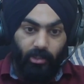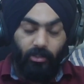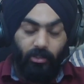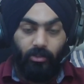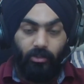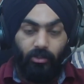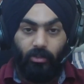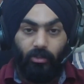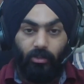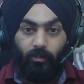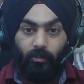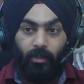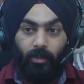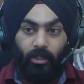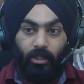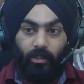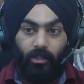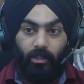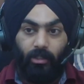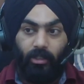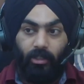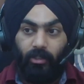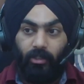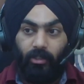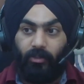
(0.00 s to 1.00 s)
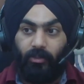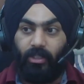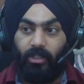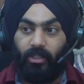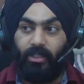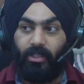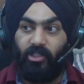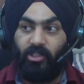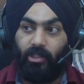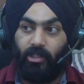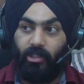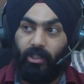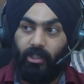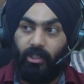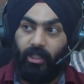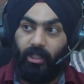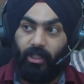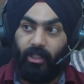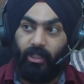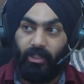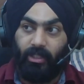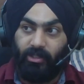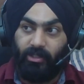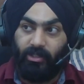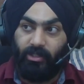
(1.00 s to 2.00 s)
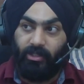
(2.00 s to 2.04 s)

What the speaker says: So, but essentially, it is